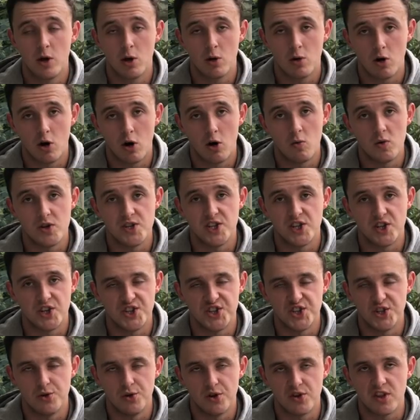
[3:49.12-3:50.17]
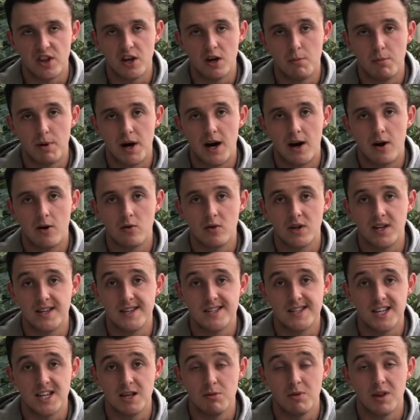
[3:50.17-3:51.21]
the own goal, which he could do nothing about, he
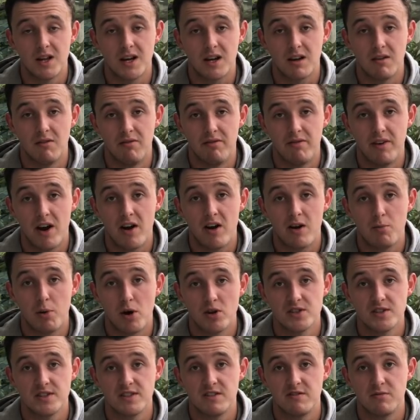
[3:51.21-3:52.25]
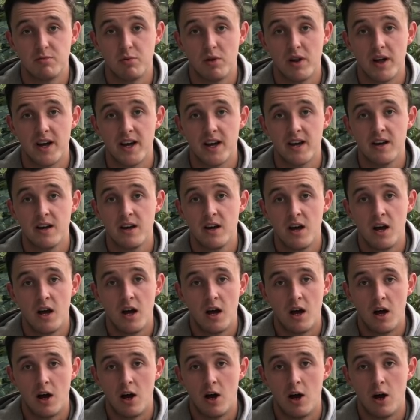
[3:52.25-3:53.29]
seemed like a very positive player.
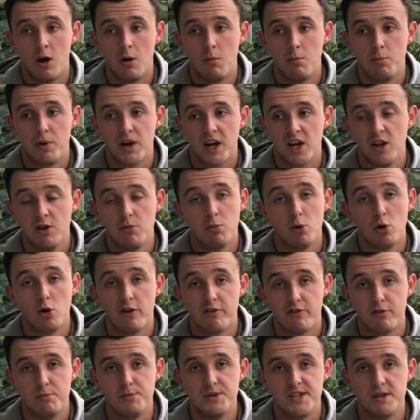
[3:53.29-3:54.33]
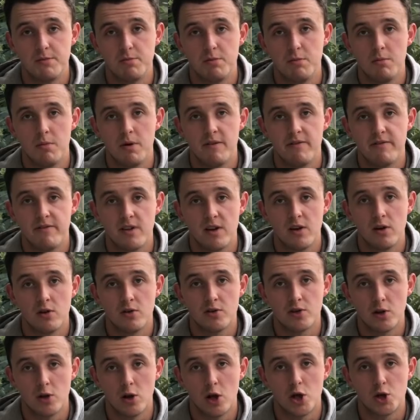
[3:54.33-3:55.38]
Picking the ball up from deep in midfield,
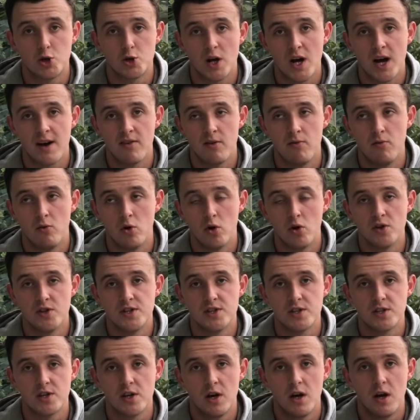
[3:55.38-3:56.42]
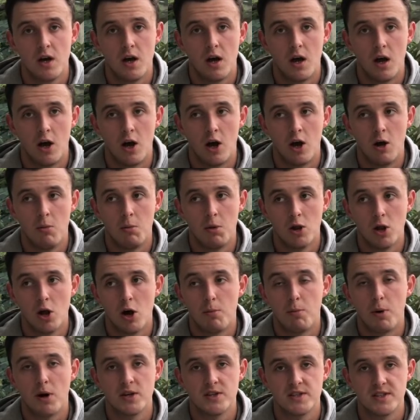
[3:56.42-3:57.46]
a lot of driving runs, a lot
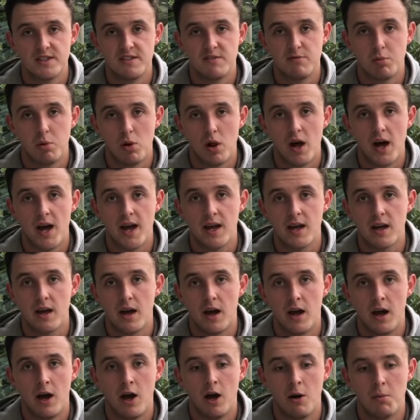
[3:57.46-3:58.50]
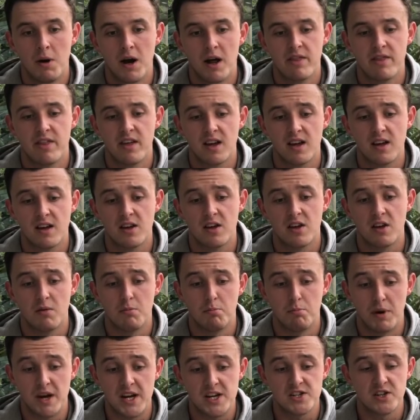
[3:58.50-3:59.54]
of positive play, and I think
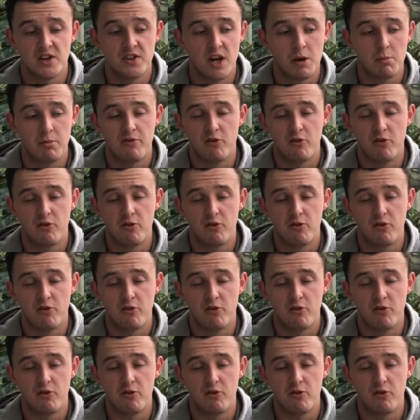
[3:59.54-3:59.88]
based on that